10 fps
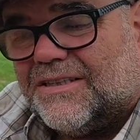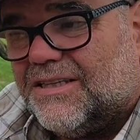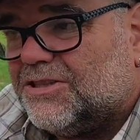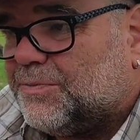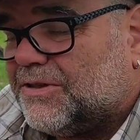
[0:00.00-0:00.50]

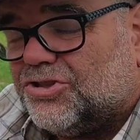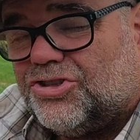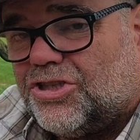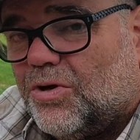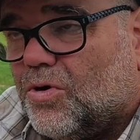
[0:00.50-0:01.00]
It has been
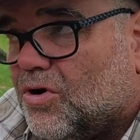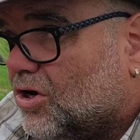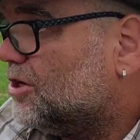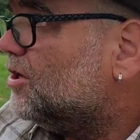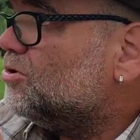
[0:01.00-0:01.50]
so
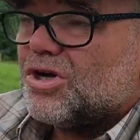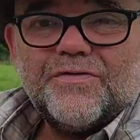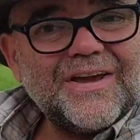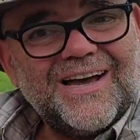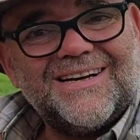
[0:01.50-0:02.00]
hot. I know it's
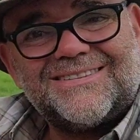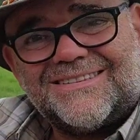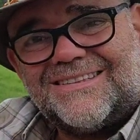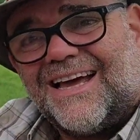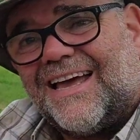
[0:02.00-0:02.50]
overcast
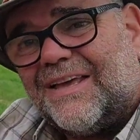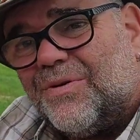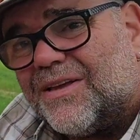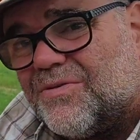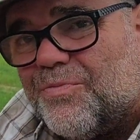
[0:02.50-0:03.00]
today.
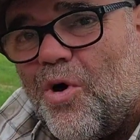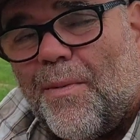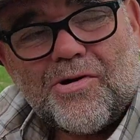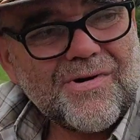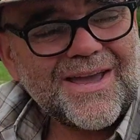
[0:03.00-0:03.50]
We had quite
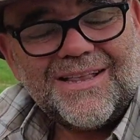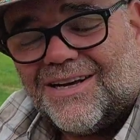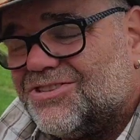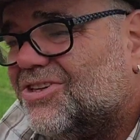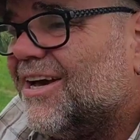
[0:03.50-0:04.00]
a bit of rain
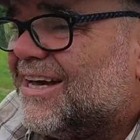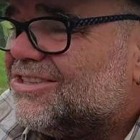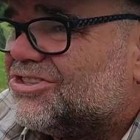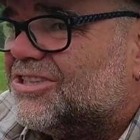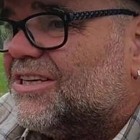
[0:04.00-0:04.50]
last night,
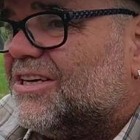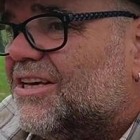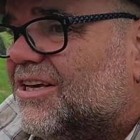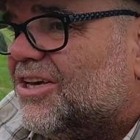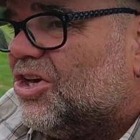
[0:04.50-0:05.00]
actually.
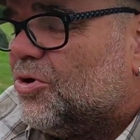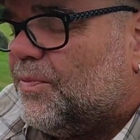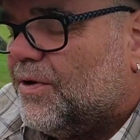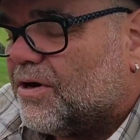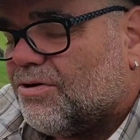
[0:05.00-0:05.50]

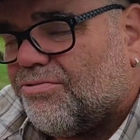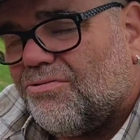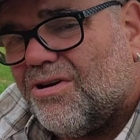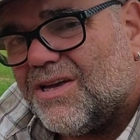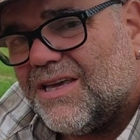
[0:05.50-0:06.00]
But
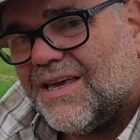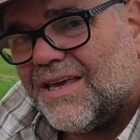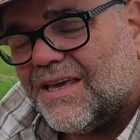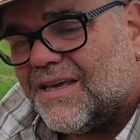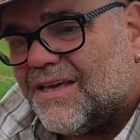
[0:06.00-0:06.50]

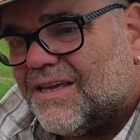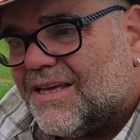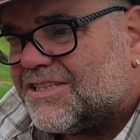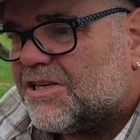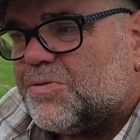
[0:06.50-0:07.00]
crikey,
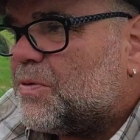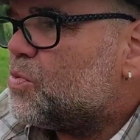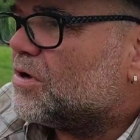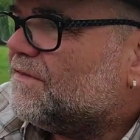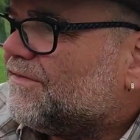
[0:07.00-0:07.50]
it seems to be
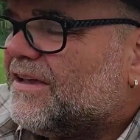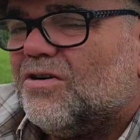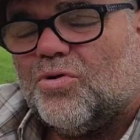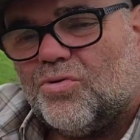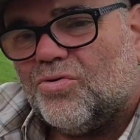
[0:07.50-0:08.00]
one thing
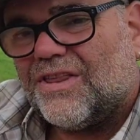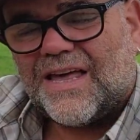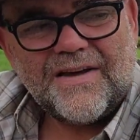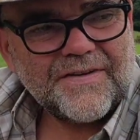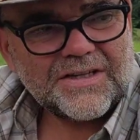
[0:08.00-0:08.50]
or
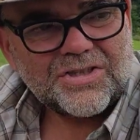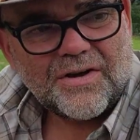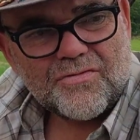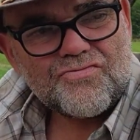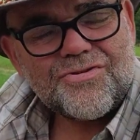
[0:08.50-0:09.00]
the other. It's
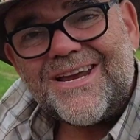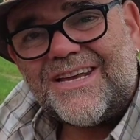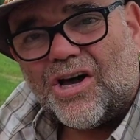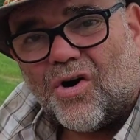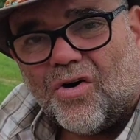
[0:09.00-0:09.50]
either
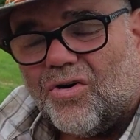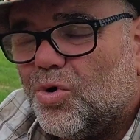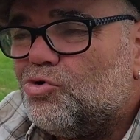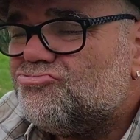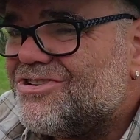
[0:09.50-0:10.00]
really hot
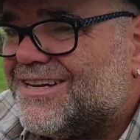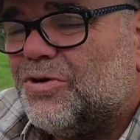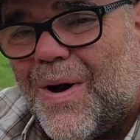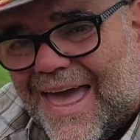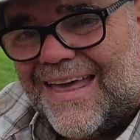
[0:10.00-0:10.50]
or
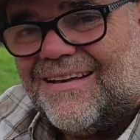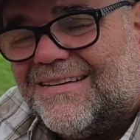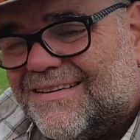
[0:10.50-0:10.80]
really wet.